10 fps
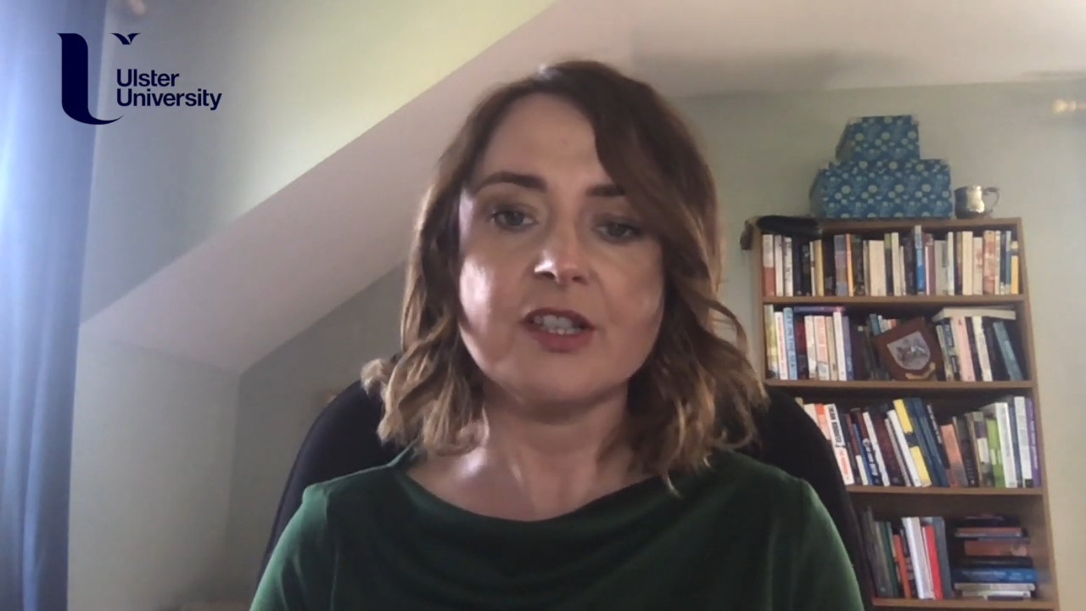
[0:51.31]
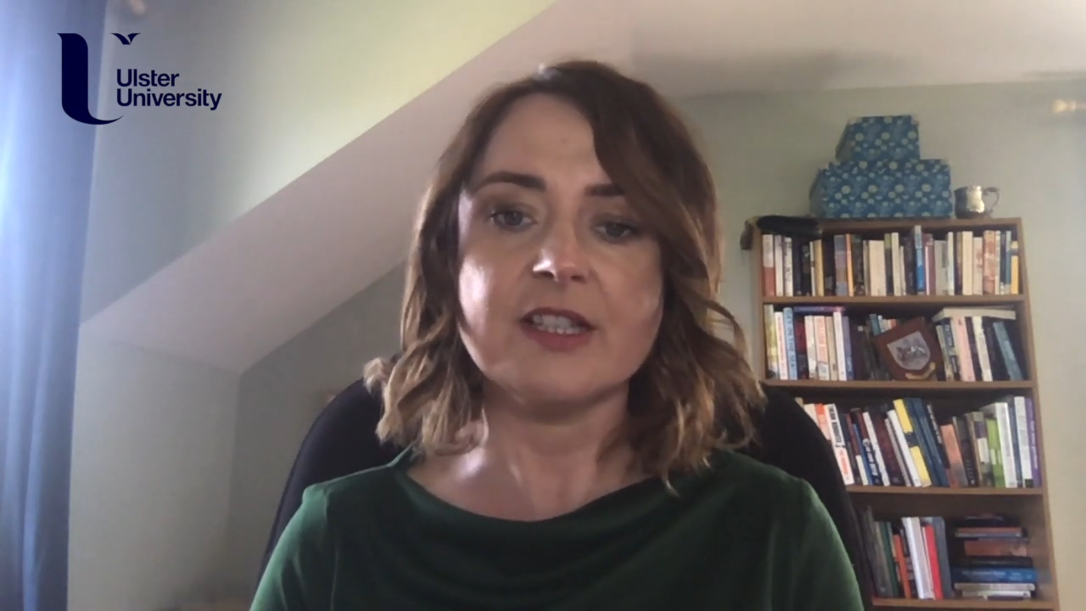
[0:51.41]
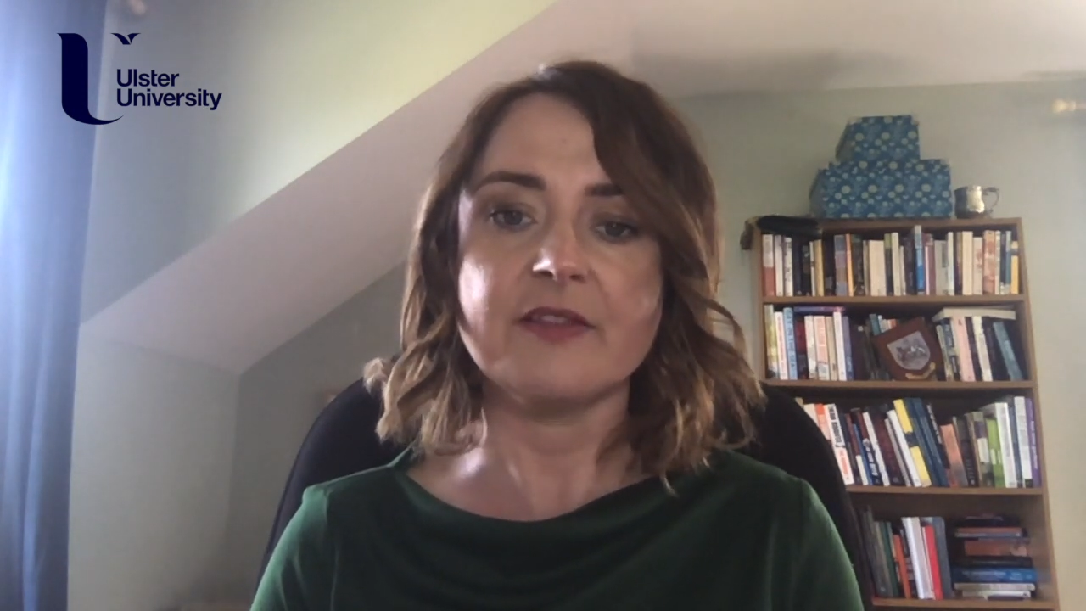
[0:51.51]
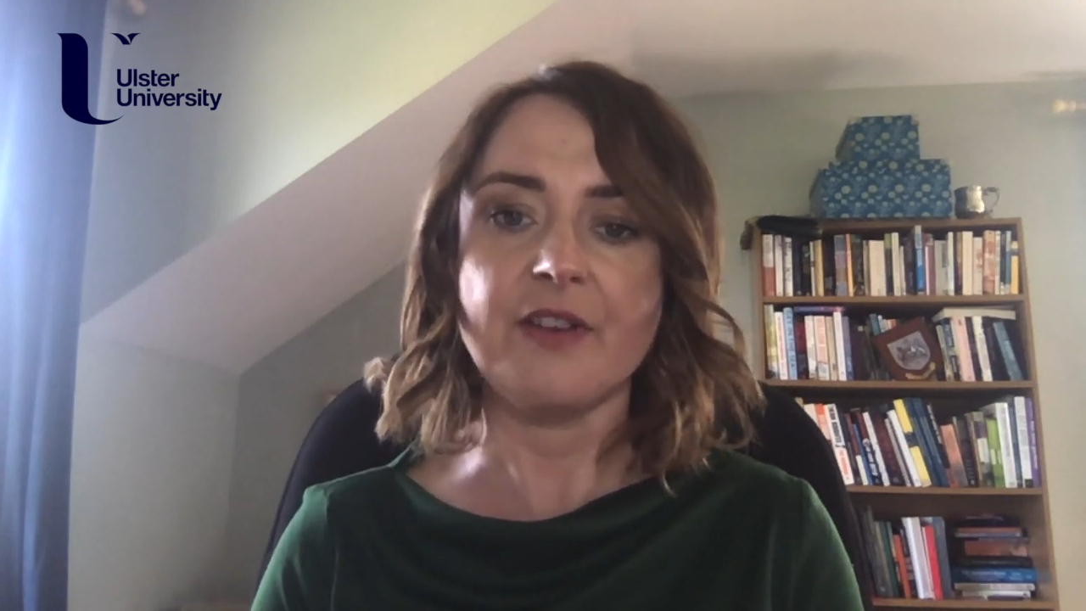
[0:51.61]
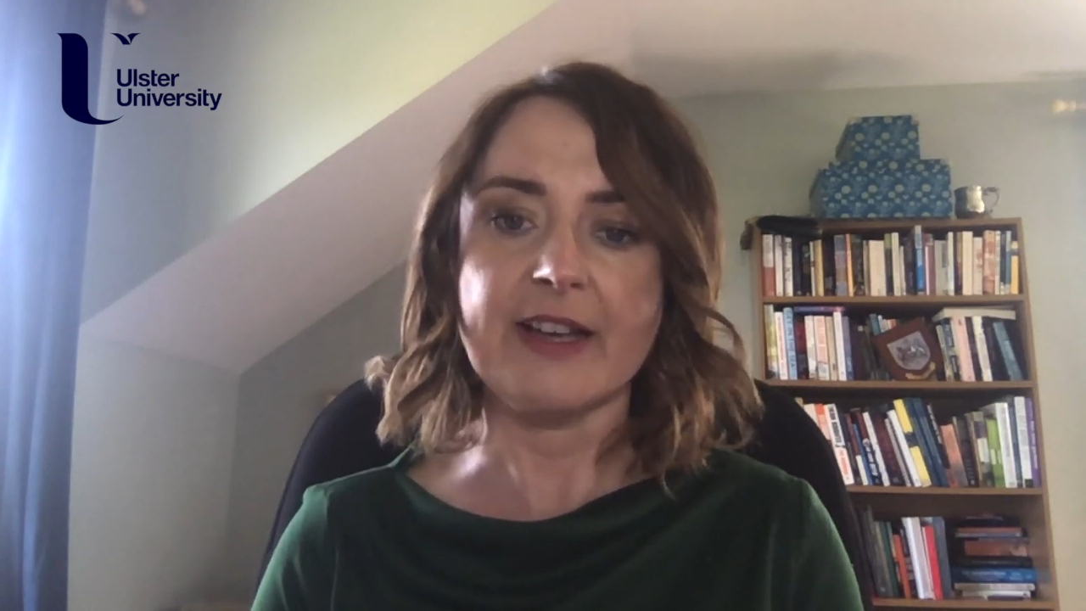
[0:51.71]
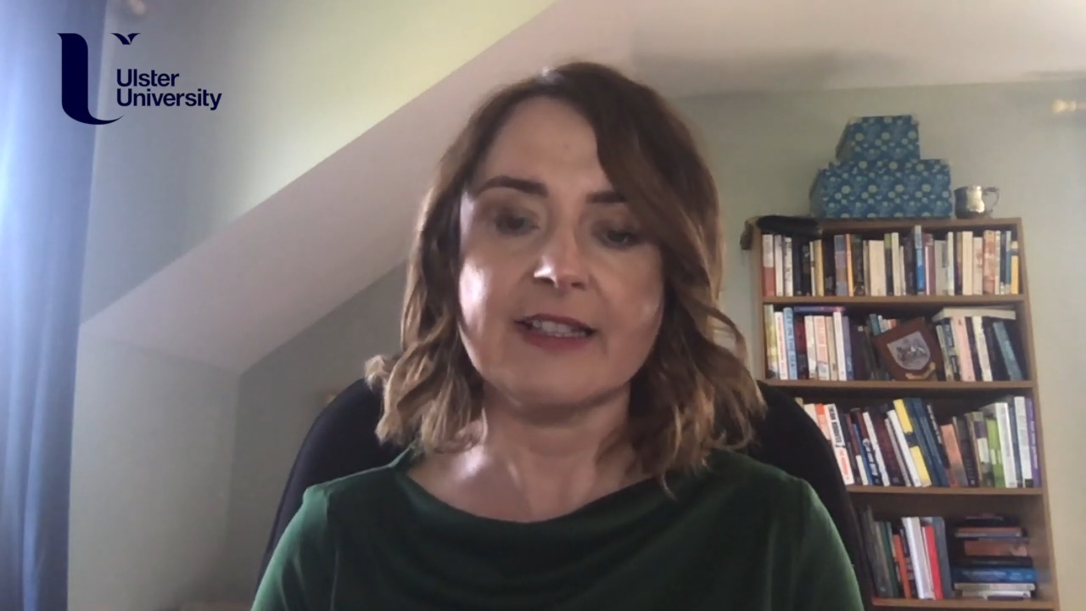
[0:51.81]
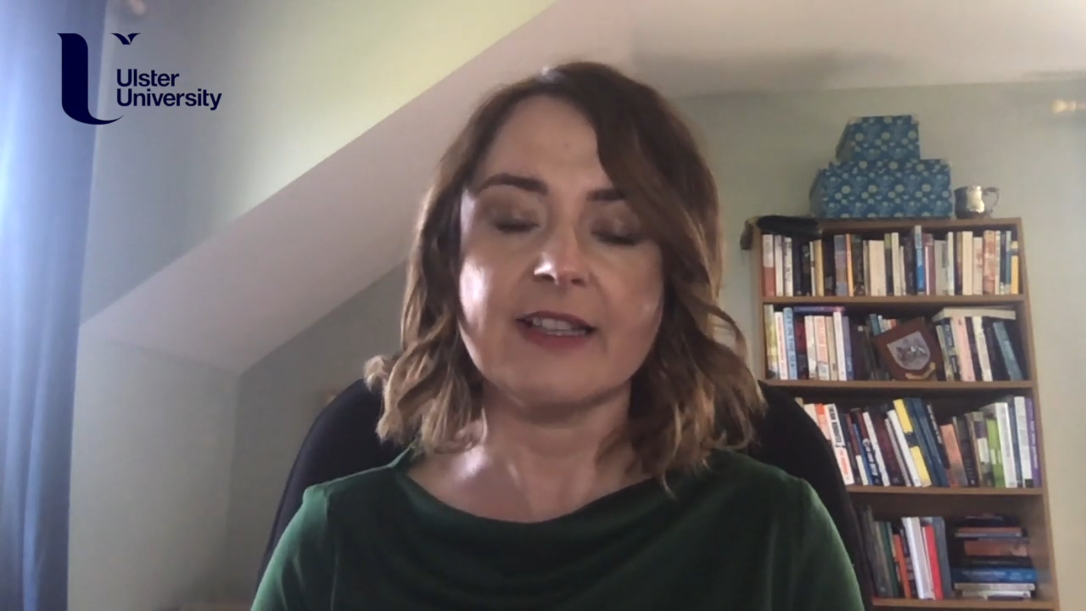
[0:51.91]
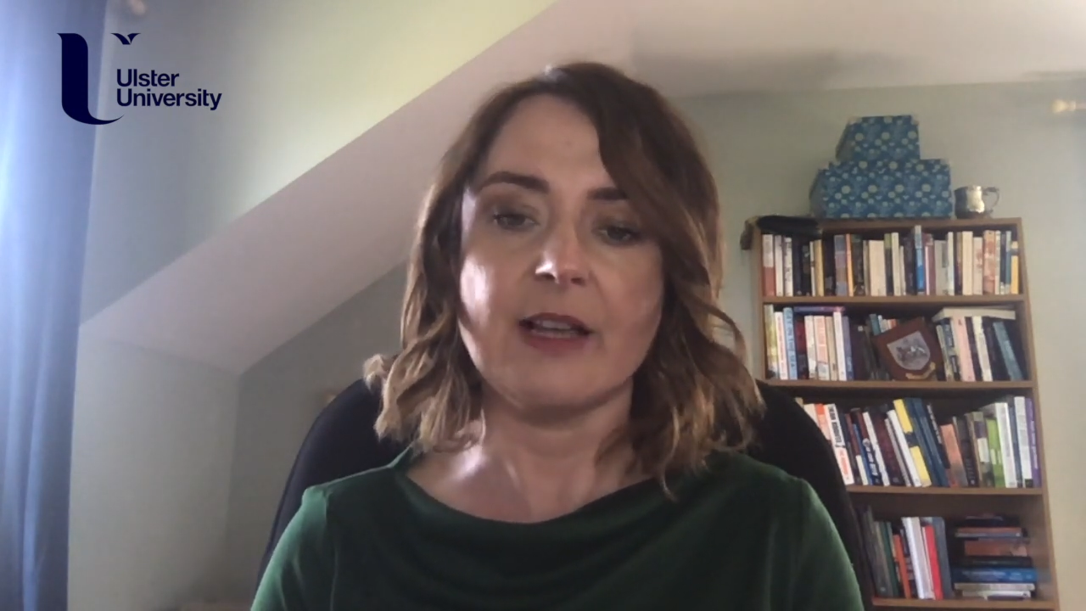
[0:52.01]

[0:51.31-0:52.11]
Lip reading: it's a vital